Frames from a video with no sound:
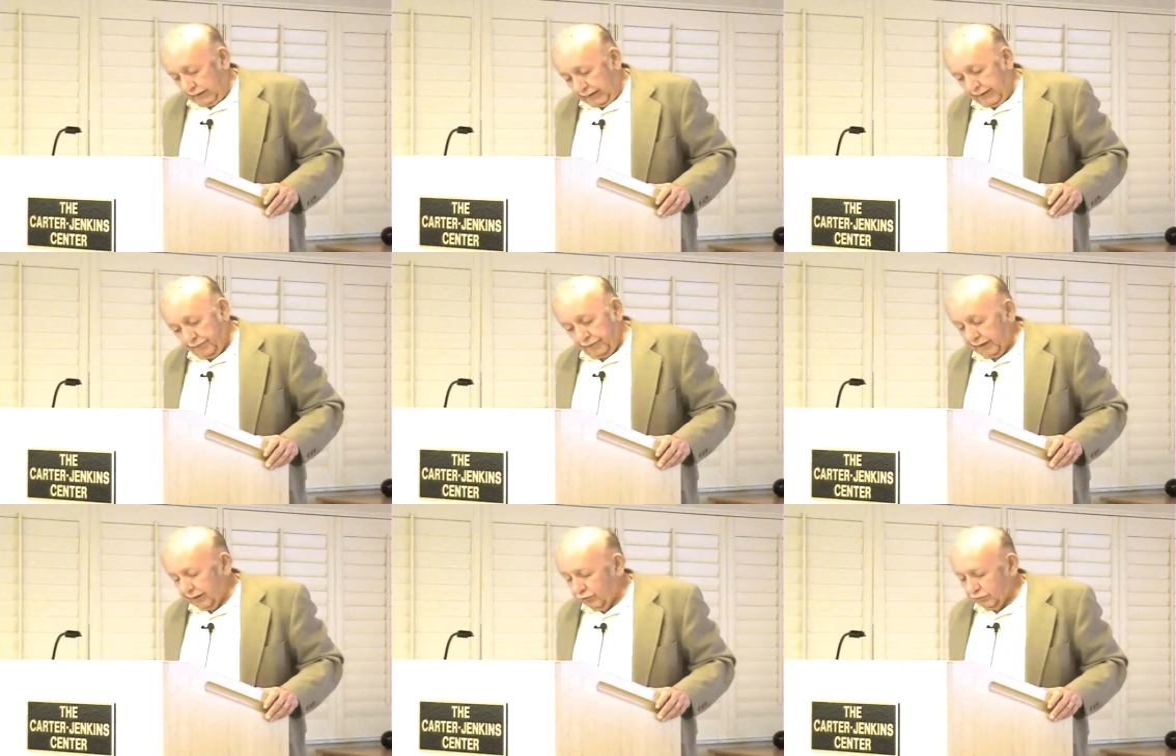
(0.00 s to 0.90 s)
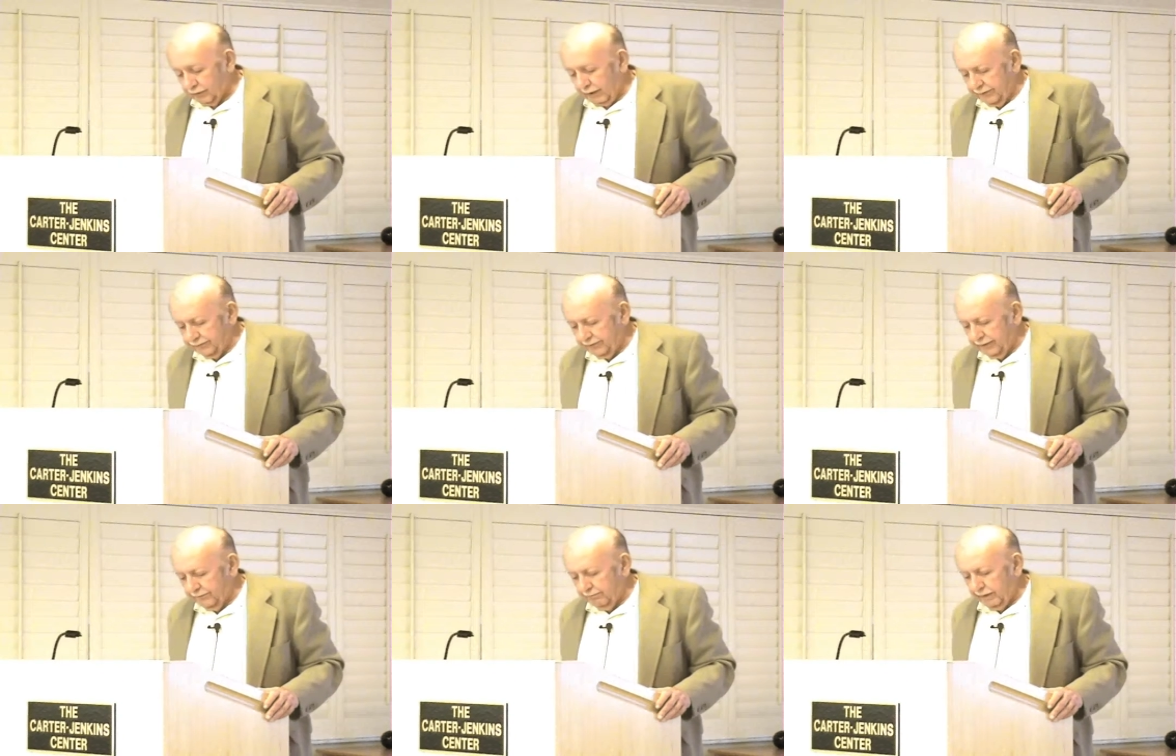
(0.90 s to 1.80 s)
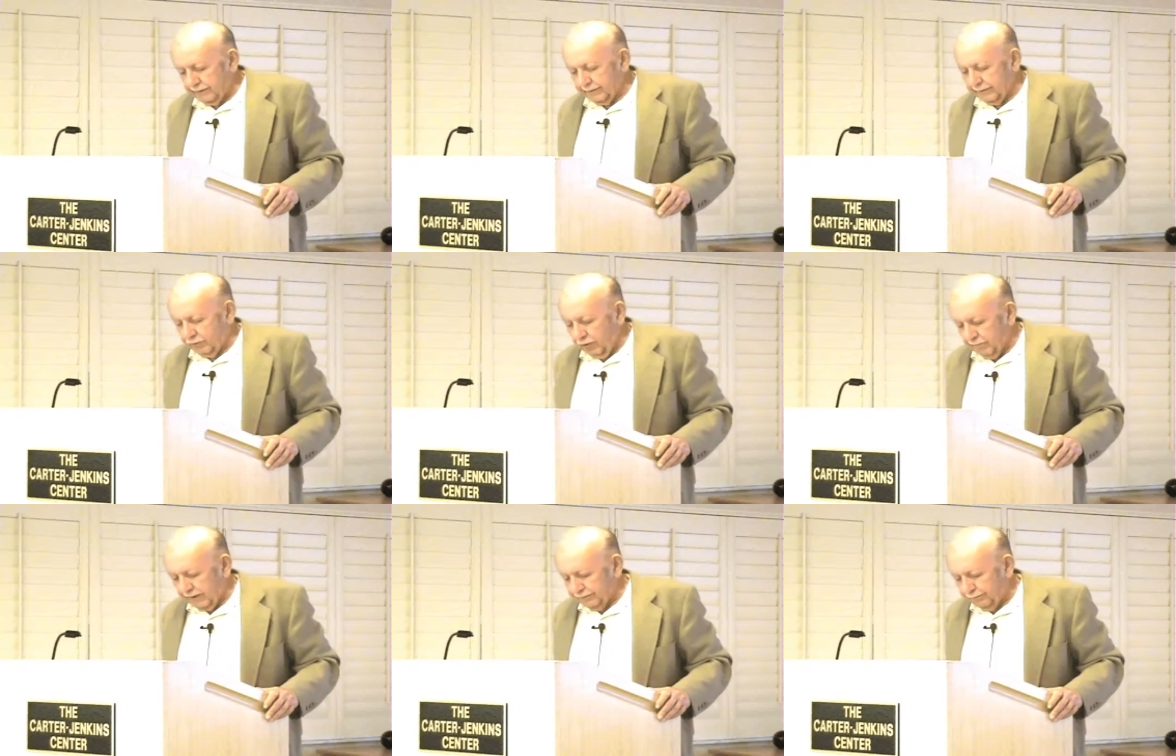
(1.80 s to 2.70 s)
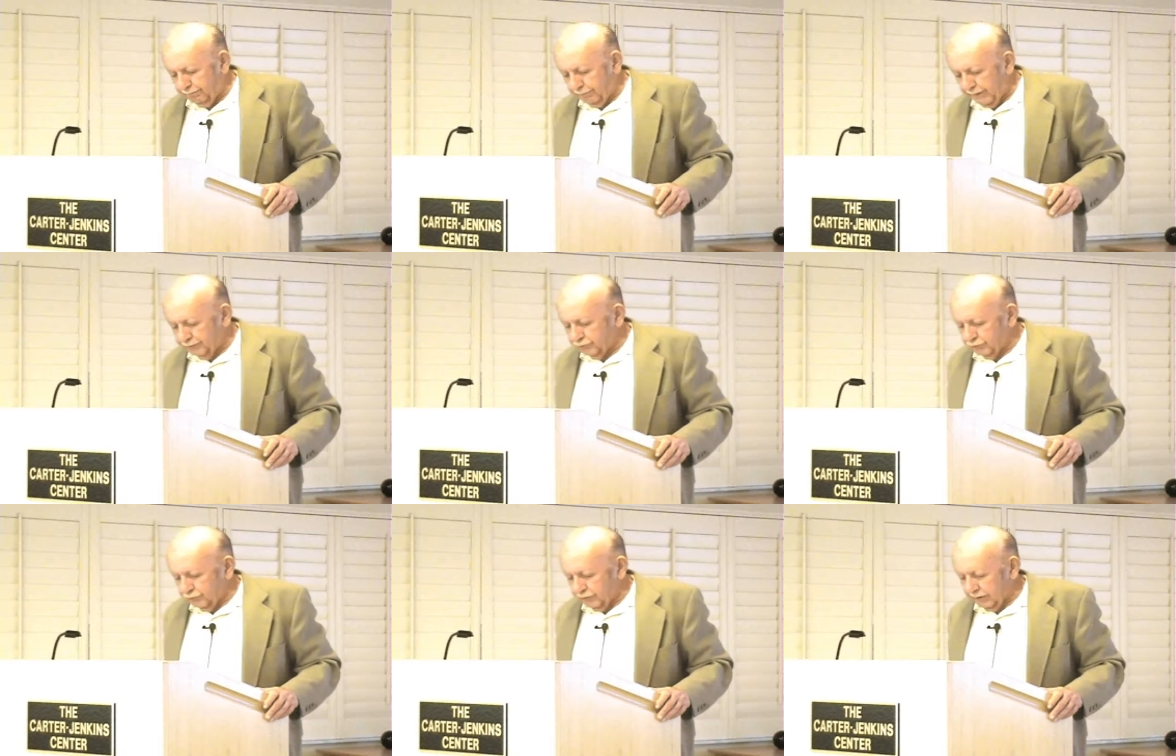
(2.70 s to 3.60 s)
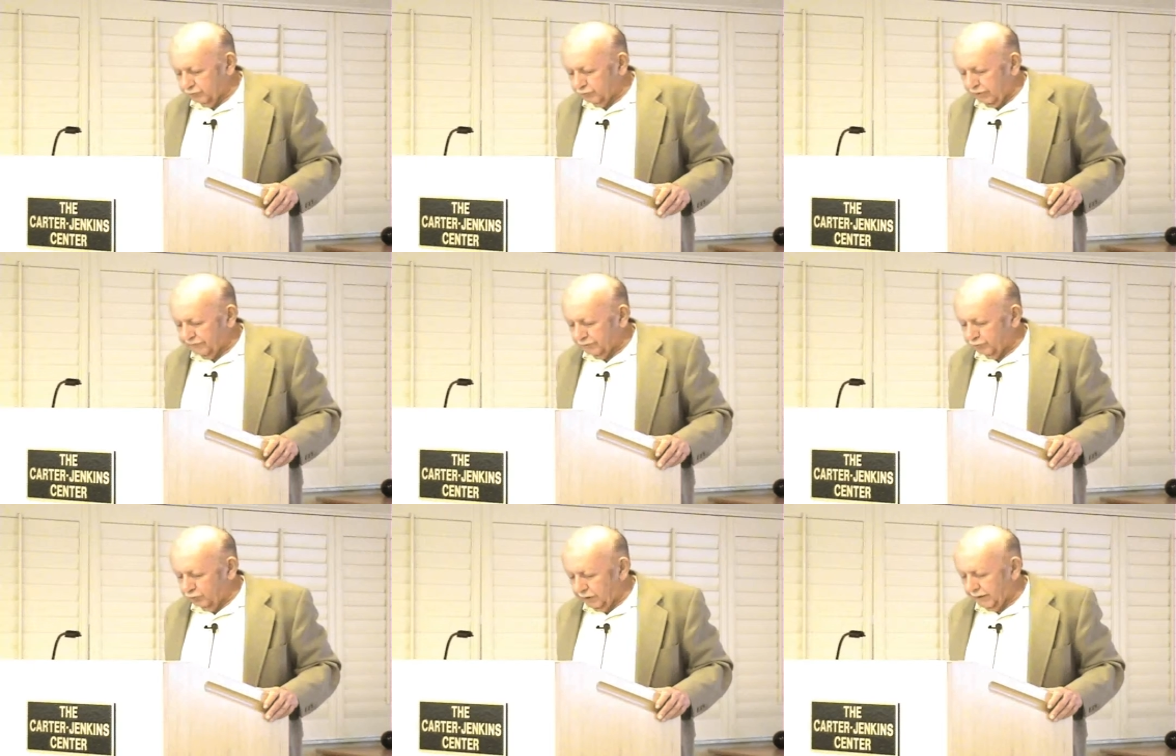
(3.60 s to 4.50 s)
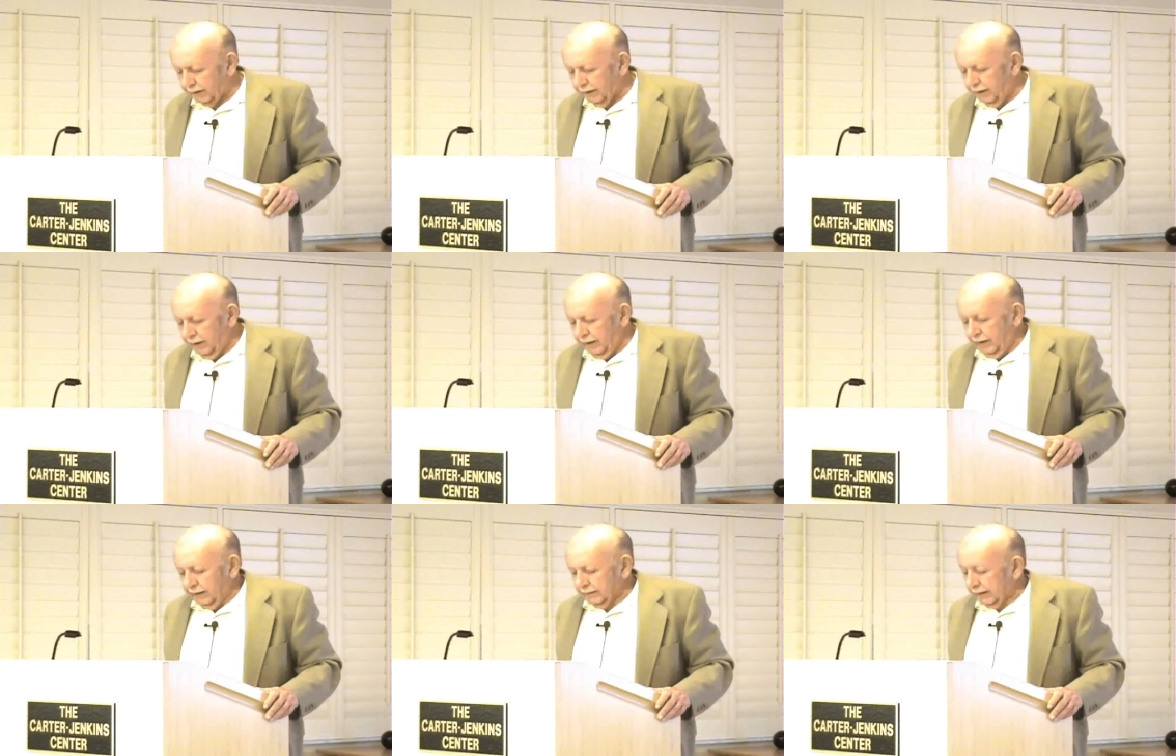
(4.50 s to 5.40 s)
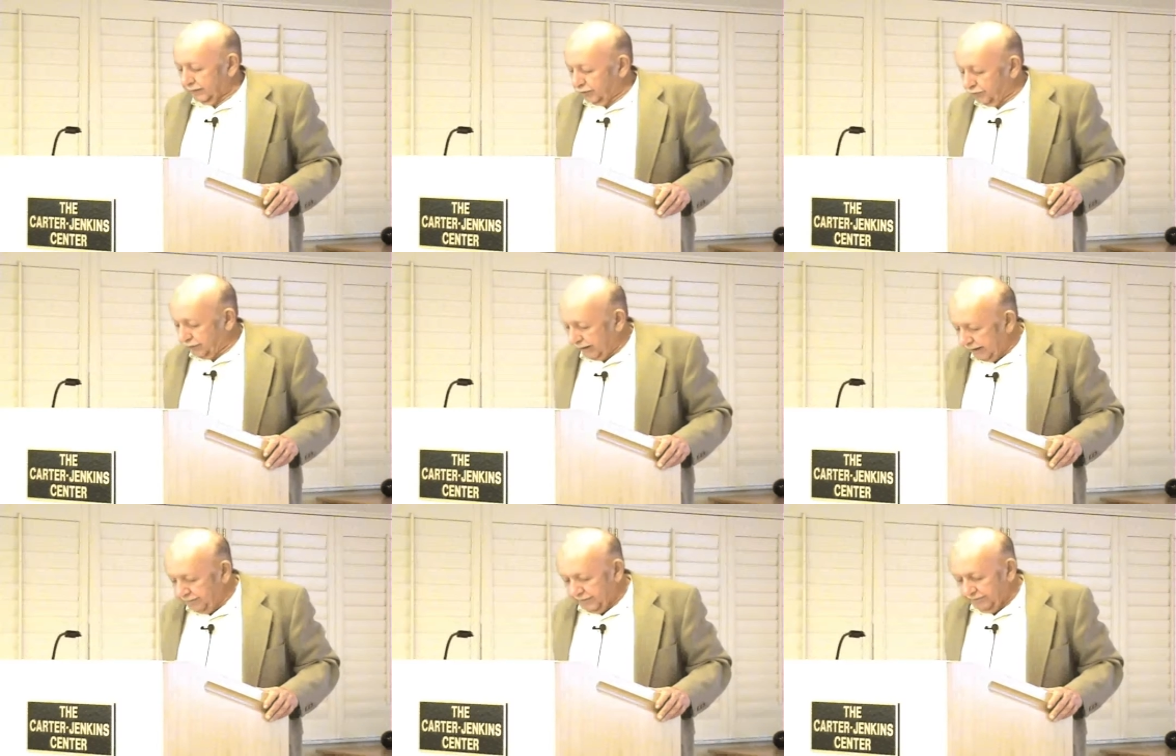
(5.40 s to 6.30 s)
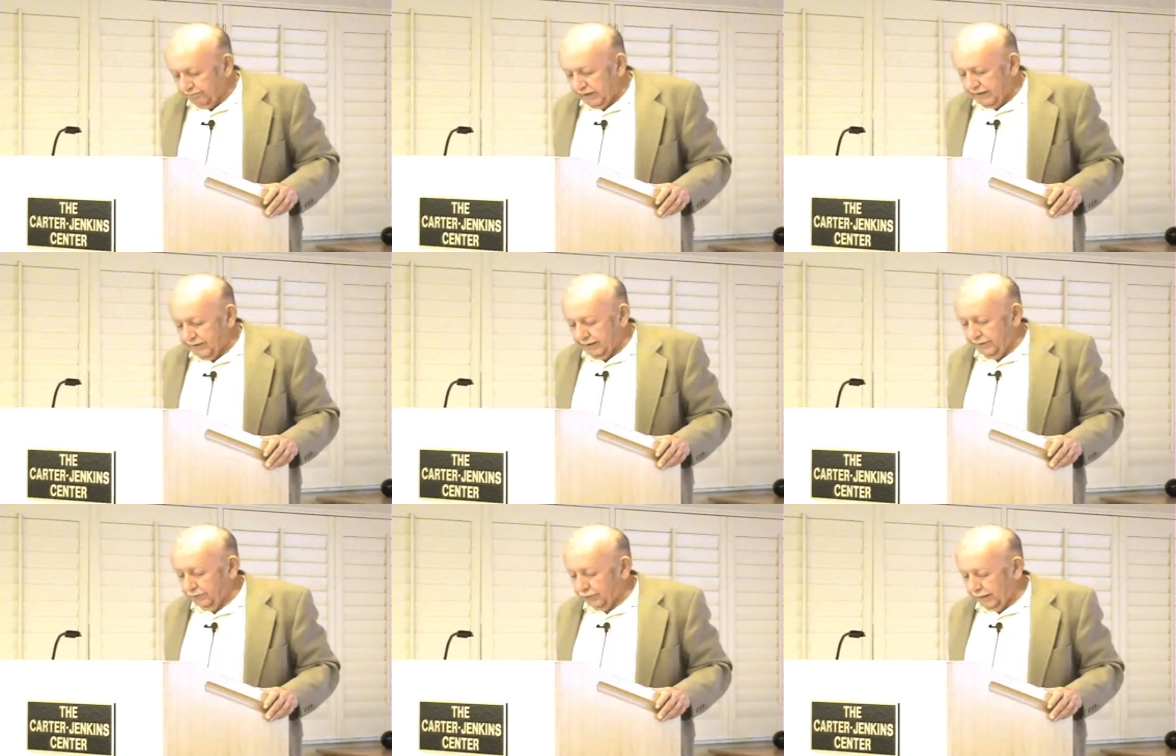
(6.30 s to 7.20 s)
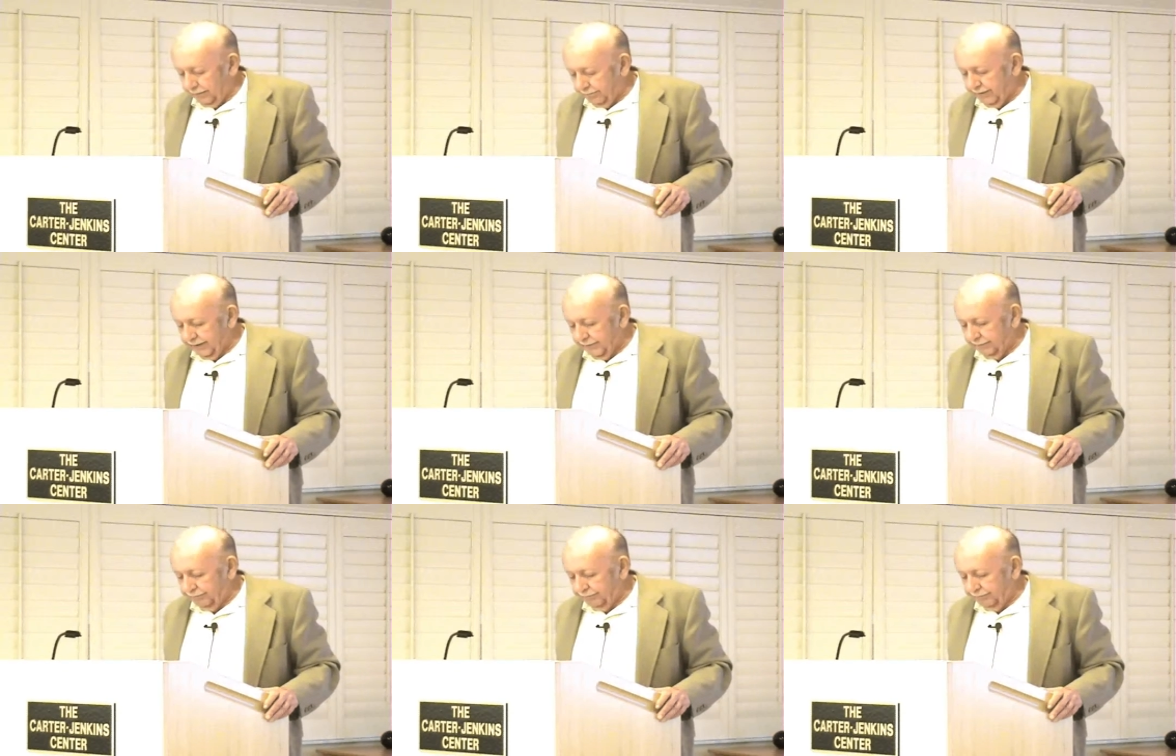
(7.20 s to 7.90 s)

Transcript: again recognized in inverted commas, persons and was aware that screaming made them reappear.